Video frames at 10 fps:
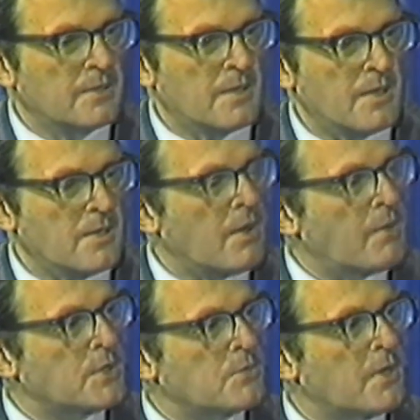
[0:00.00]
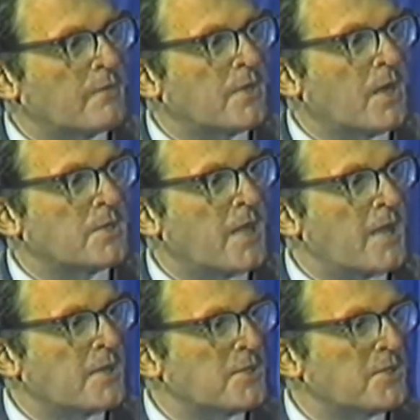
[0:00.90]
I was one of
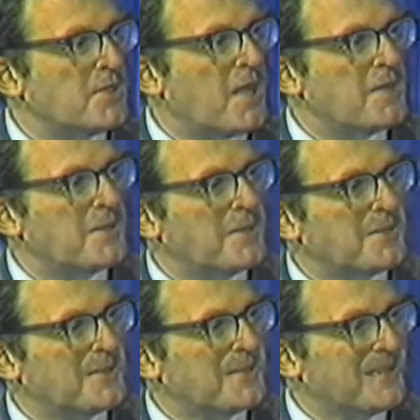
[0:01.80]
D'Artagnan's sidekicks.